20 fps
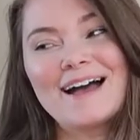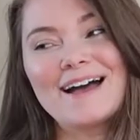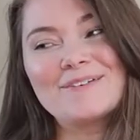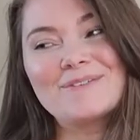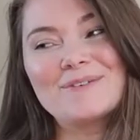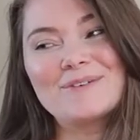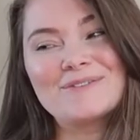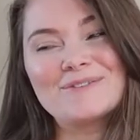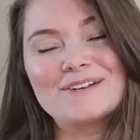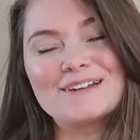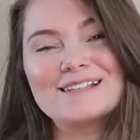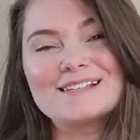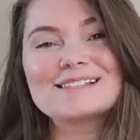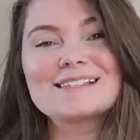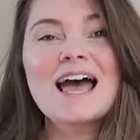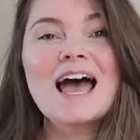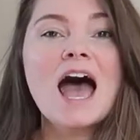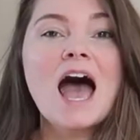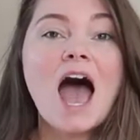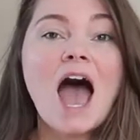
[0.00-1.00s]
I will be.
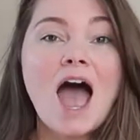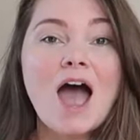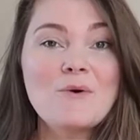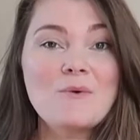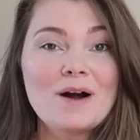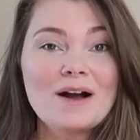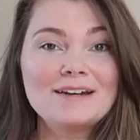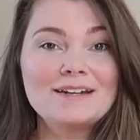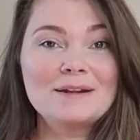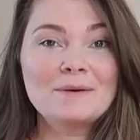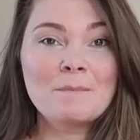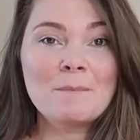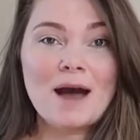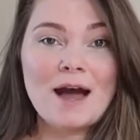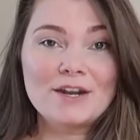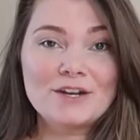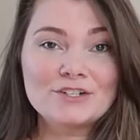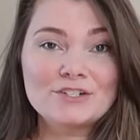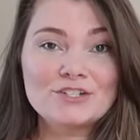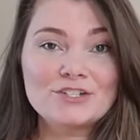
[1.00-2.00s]
I wanted to
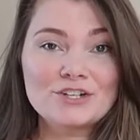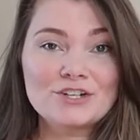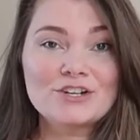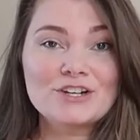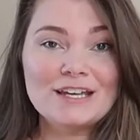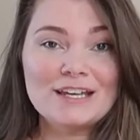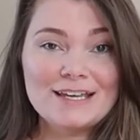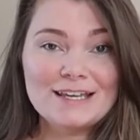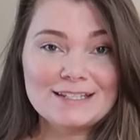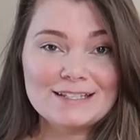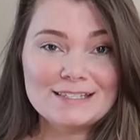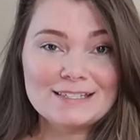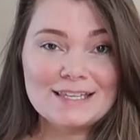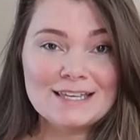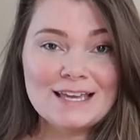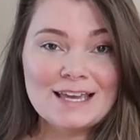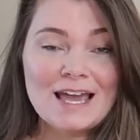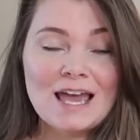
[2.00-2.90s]
monitor it